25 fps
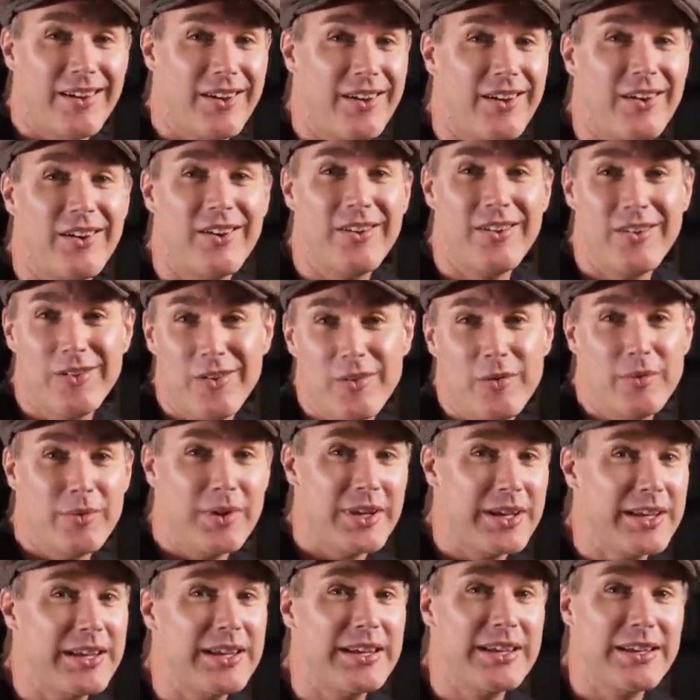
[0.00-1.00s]
All
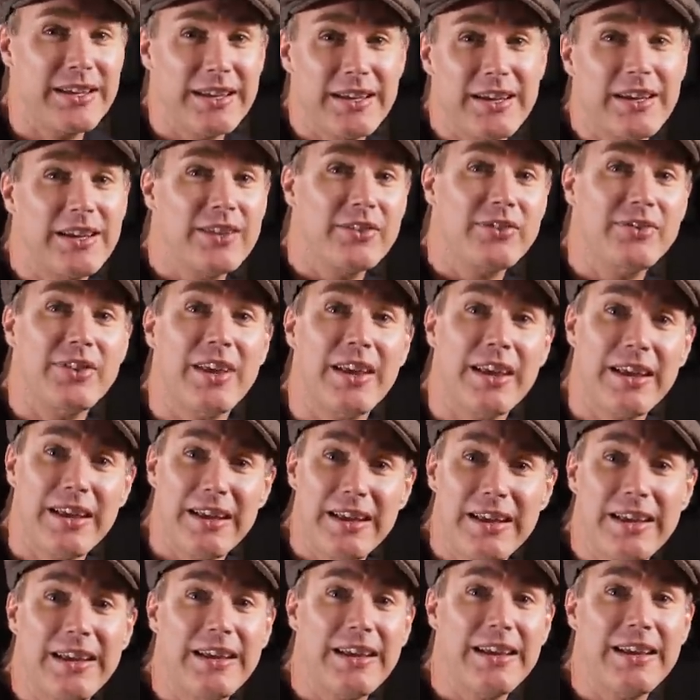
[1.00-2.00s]
we are
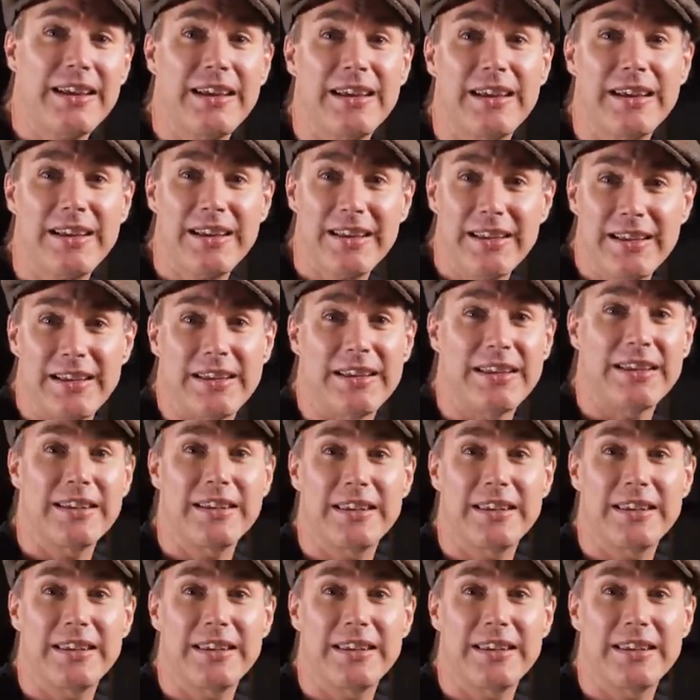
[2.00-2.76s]
saying